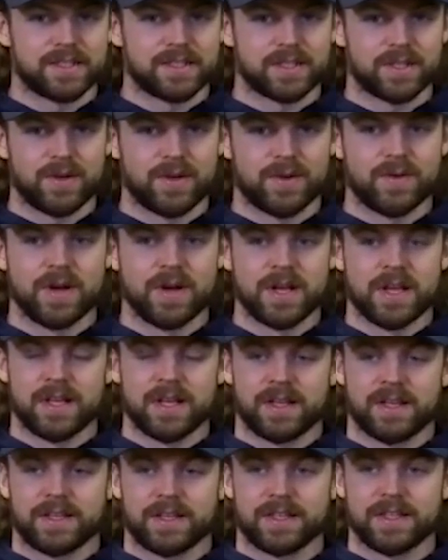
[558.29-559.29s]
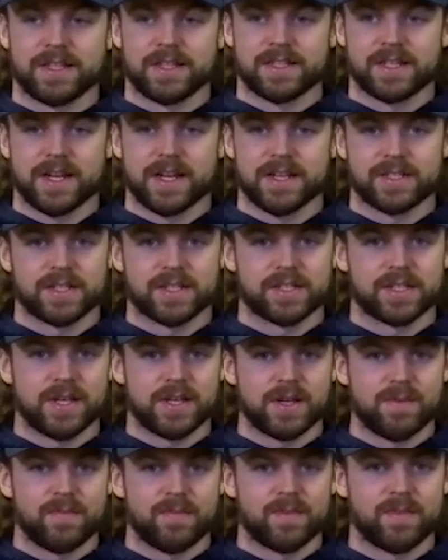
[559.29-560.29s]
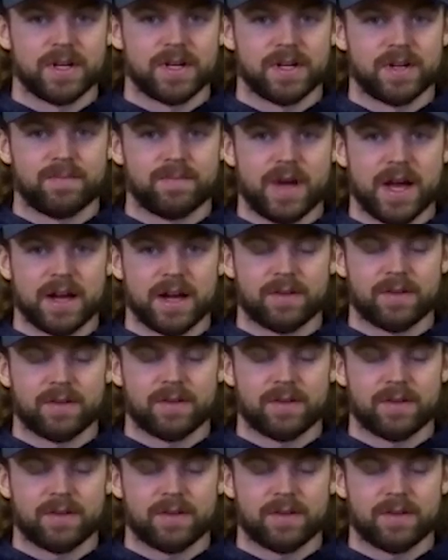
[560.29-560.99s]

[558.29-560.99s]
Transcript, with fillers: So it's nice to see him uh, back